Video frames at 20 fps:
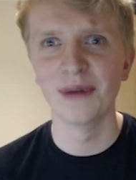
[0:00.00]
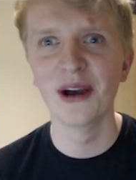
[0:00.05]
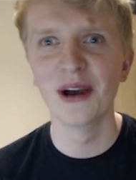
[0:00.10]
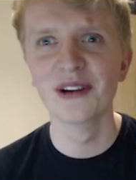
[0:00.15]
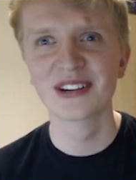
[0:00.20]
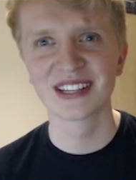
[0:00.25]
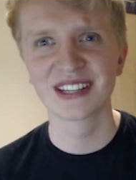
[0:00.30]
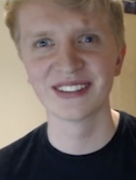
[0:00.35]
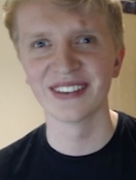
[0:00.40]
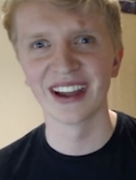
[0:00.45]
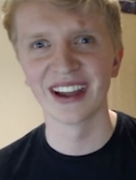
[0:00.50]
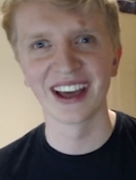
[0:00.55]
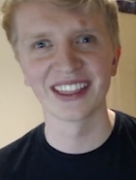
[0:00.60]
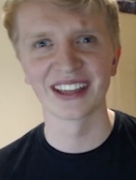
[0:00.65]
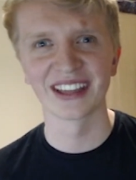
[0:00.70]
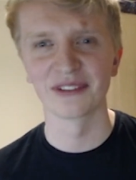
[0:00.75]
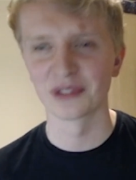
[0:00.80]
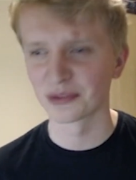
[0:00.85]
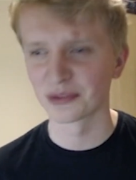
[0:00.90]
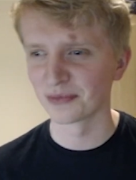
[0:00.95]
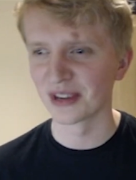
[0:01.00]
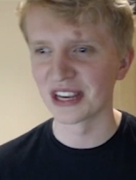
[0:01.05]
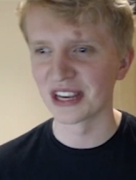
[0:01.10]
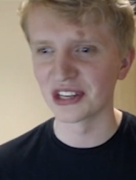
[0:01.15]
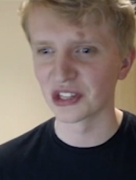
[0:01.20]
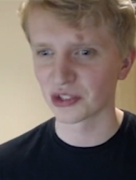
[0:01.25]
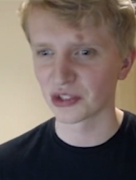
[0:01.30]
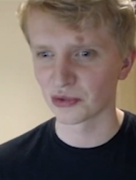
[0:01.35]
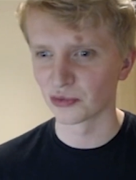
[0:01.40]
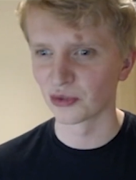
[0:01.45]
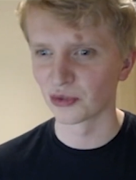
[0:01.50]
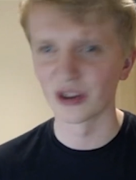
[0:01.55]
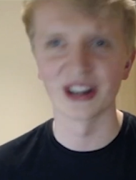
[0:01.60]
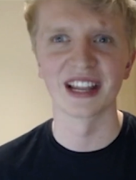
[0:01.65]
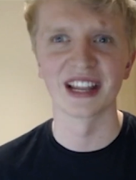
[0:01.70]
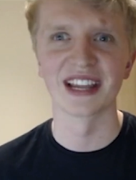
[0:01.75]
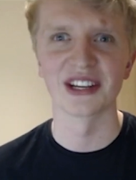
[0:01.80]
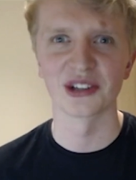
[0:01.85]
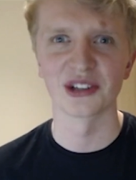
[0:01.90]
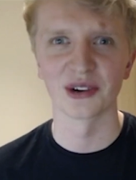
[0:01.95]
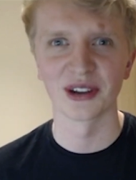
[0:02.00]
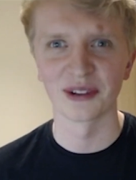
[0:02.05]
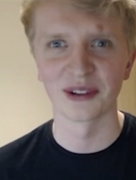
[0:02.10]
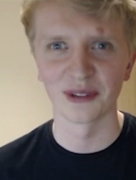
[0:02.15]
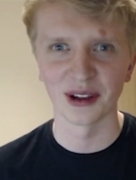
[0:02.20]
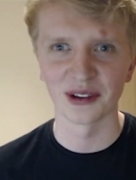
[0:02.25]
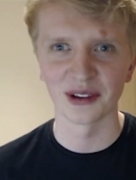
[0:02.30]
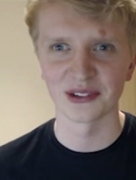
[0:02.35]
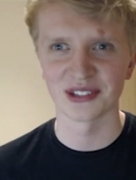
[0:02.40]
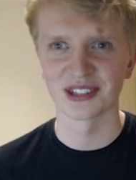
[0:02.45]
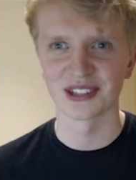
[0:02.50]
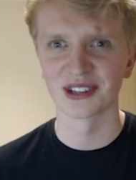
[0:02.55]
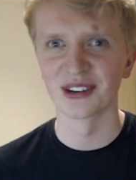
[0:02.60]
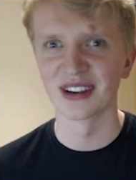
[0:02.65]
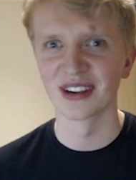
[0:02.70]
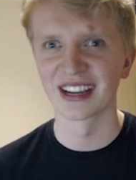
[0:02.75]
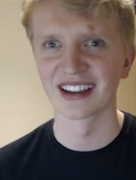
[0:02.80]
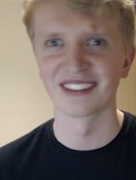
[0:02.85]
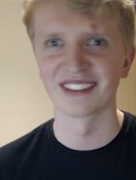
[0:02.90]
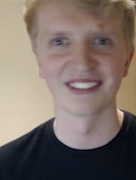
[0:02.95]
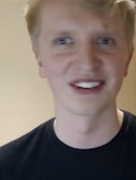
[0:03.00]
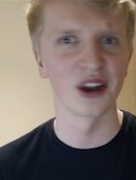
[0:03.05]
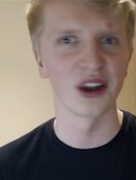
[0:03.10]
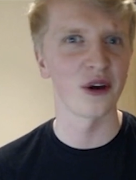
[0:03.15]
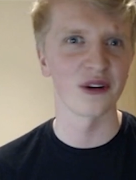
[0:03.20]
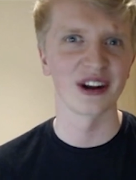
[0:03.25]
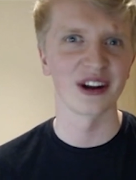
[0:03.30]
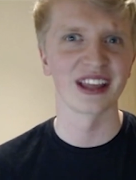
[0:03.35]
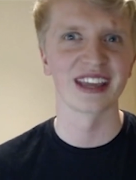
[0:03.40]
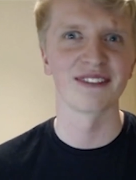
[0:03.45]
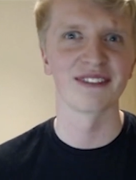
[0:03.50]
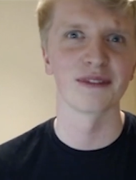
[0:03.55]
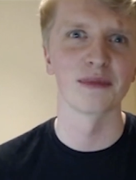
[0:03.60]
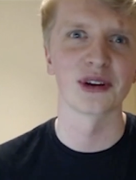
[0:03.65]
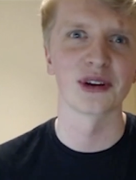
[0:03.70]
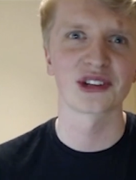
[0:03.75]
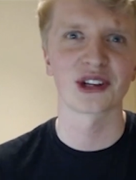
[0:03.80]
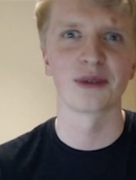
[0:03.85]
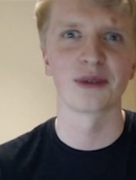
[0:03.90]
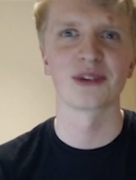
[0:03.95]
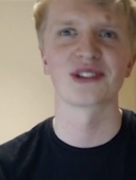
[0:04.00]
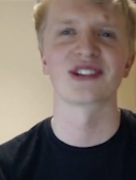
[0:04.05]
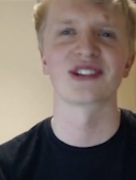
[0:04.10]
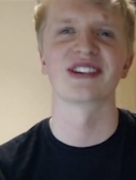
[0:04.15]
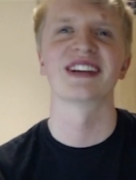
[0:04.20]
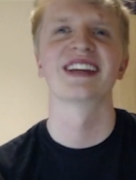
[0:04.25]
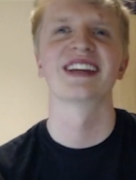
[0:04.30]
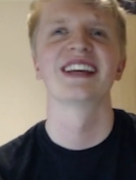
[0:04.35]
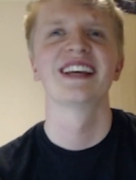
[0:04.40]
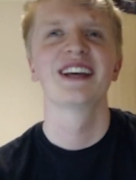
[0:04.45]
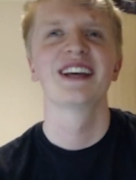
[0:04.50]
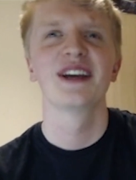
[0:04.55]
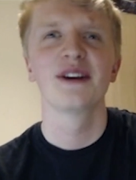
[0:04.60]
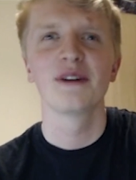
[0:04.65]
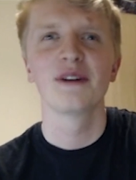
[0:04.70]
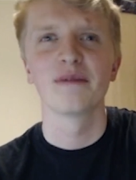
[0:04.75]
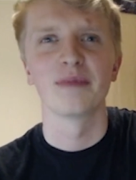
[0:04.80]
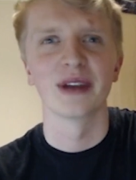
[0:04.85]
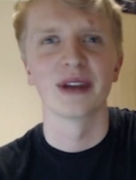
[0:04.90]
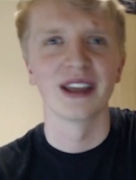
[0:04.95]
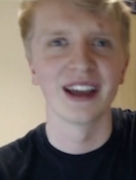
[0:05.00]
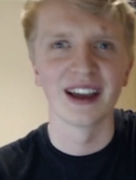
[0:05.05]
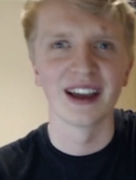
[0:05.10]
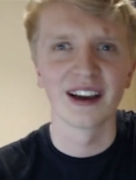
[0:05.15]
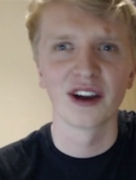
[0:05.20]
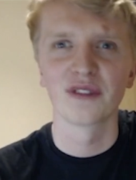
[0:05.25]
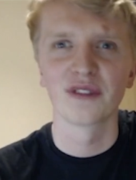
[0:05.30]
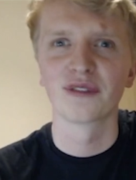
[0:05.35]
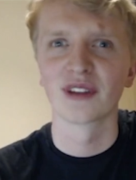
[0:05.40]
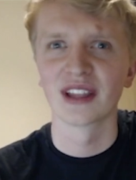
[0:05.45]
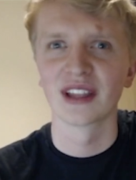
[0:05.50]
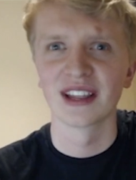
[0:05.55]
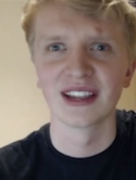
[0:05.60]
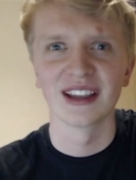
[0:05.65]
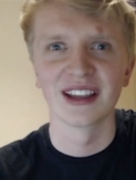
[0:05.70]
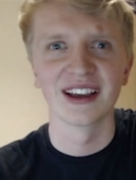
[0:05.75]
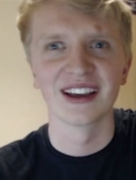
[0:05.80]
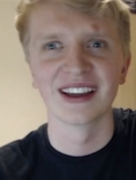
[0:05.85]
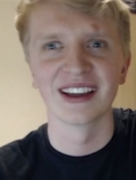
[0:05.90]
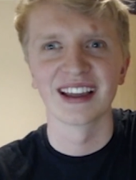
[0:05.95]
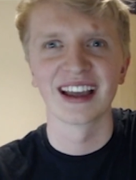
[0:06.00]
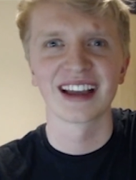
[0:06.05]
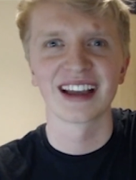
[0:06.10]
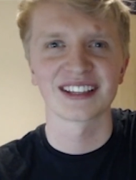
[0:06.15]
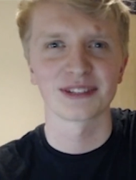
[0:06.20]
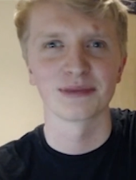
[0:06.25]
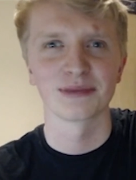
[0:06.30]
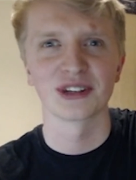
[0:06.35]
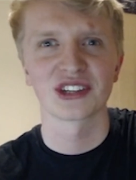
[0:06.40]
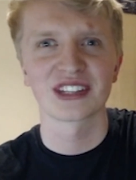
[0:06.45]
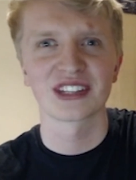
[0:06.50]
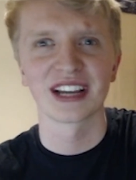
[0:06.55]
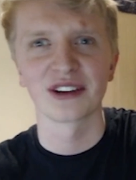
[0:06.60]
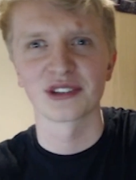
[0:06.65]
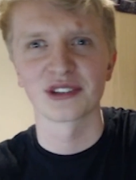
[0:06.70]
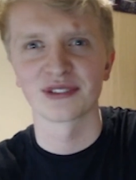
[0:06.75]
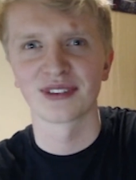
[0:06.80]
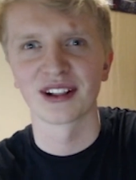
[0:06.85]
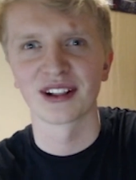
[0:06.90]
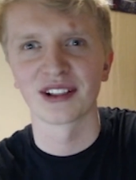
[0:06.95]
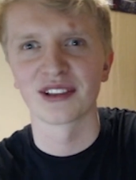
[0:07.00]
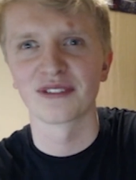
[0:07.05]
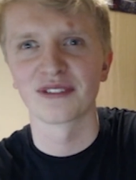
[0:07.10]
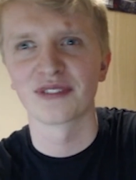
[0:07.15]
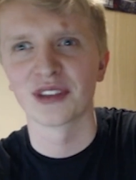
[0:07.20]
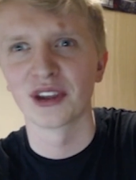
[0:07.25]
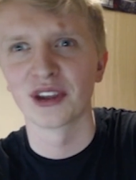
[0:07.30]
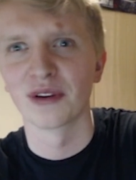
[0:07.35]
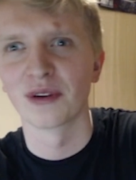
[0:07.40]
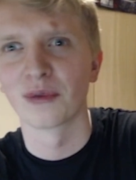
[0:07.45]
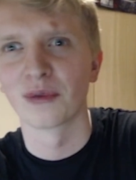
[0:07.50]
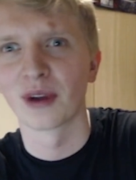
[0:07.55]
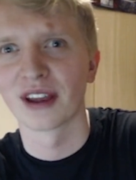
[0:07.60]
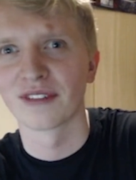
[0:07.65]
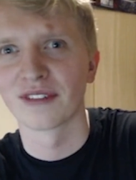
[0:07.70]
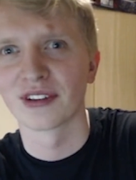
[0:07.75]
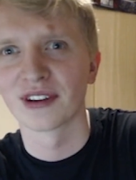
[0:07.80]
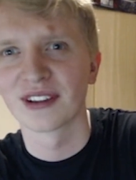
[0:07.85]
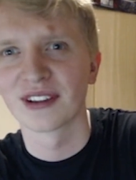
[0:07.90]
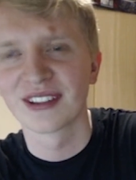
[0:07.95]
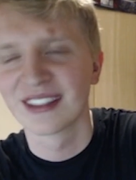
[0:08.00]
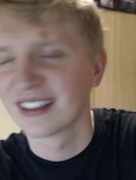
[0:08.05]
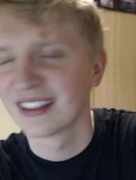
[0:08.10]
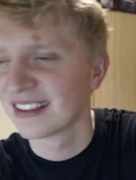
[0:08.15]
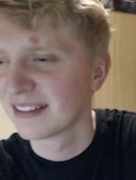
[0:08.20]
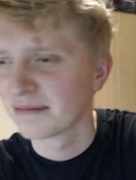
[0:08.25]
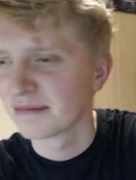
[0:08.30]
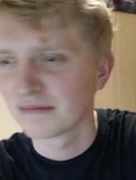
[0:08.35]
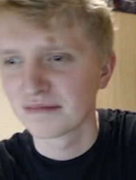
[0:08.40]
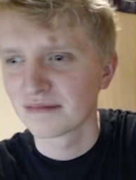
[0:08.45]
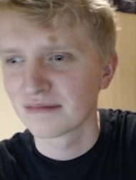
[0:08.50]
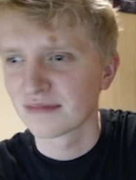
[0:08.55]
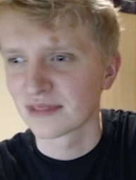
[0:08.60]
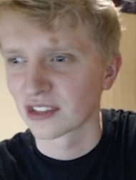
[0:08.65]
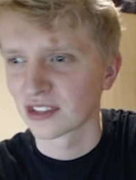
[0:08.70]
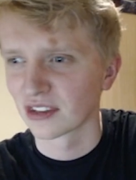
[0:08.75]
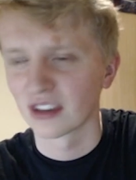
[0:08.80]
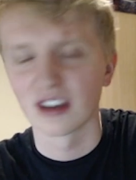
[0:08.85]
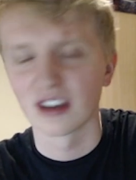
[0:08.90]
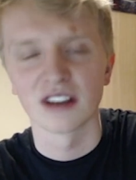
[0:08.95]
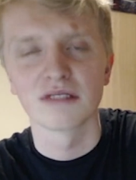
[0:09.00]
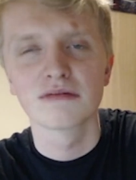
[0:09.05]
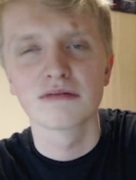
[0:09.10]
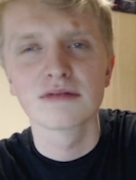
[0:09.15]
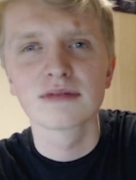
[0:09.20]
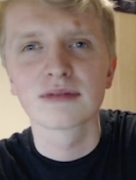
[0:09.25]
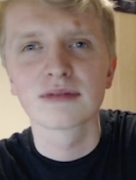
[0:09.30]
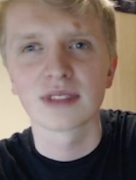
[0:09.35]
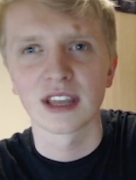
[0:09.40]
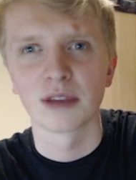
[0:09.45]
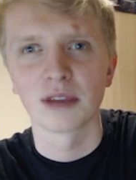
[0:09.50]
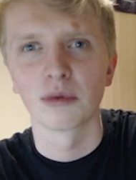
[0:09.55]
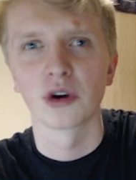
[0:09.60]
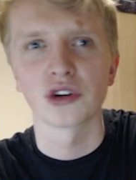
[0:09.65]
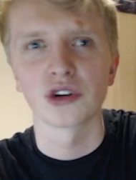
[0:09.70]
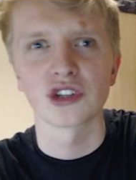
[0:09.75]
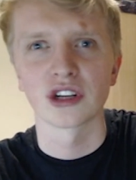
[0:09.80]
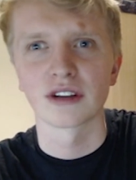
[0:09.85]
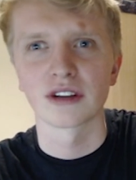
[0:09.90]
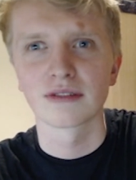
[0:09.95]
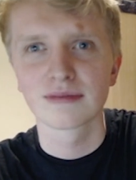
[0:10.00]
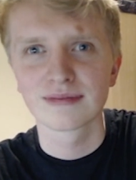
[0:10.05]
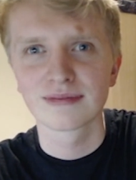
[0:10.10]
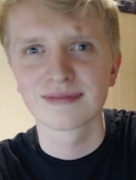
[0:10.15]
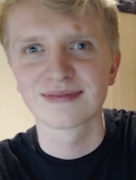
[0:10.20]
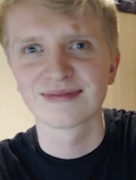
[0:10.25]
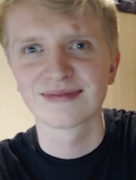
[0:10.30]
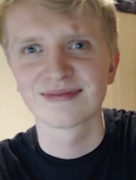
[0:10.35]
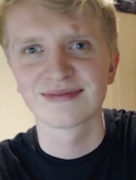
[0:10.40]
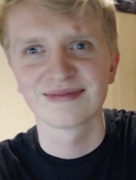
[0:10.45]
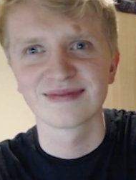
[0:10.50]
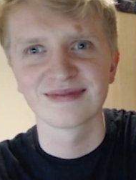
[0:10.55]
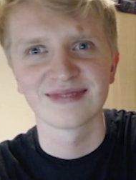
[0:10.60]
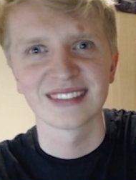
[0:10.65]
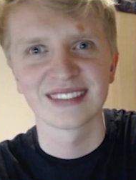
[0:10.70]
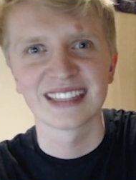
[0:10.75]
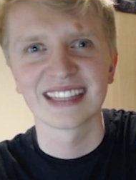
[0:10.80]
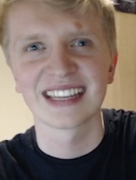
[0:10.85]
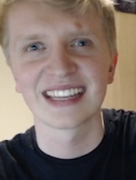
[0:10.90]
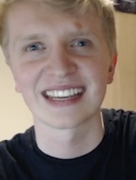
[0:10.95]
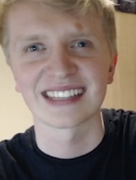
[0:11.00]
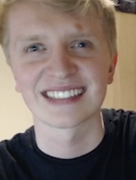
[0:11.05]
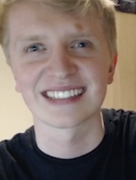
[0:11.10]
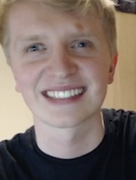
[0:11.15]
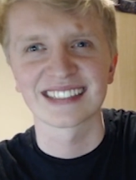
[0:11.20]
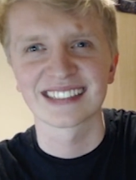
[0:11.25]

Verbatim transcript: most of it, I think, was me just really enjoying what I was doing and not really giving much commentary. But yeah, hopefully uh, it had some nostalgia value for you and whatever. So yeah, keep watching. Thanks.